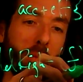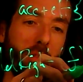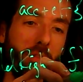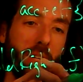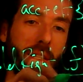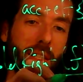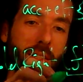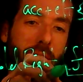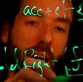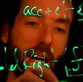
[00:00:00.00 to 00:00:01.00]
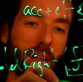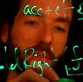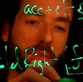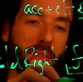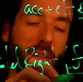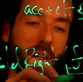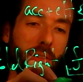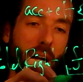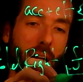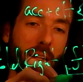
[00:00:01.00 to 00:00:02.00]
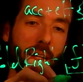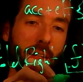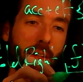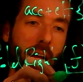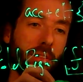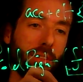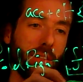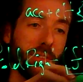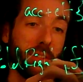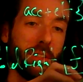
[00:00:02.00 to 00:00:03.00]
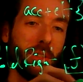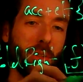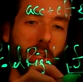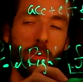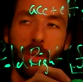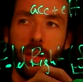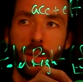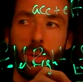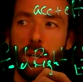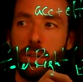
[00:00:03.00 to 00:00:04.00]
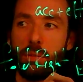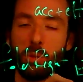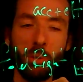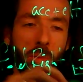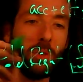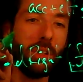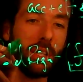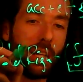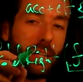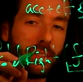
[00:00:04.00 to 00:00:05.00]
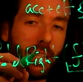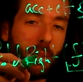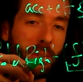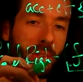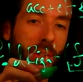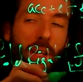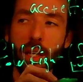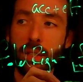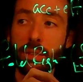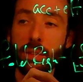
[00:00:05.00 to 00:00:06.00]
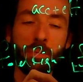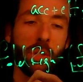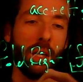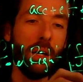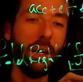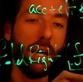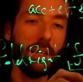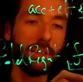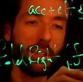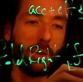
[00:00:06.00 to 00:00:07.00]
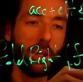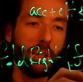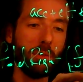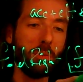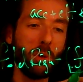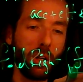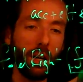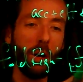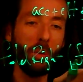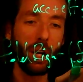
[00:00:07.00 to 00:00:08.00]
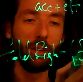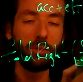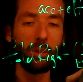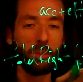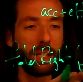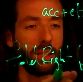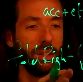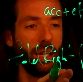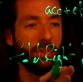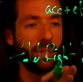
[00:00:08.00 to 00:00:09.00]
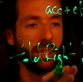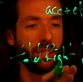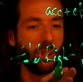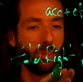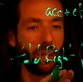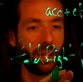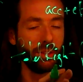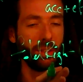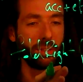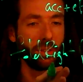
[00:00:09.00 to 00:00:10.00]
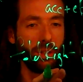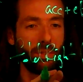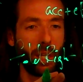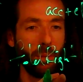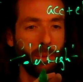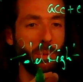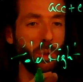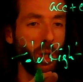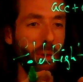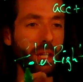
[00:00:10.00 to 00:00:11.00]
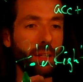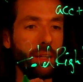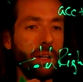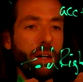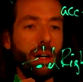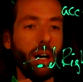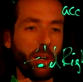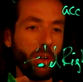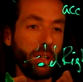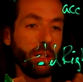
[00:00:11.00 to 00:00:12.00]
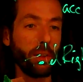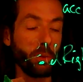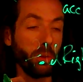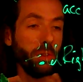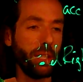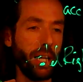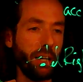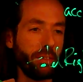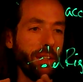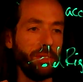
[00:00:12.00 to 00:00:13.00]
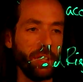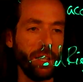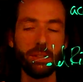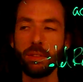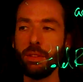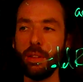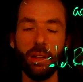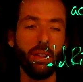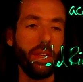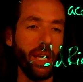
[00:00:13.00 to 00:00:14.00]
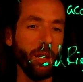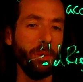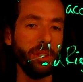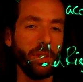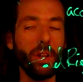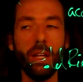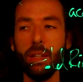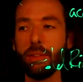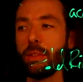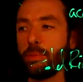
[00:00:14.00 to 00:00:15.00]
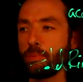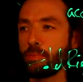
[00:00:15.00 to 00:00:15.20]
feed into f, right? And then f gives us a new accumulator while removing the last element of the list. And so we work our way from right to left, and the accumulator just sort of keeps absorbing, according to the rules that f gives us, the elements of the list.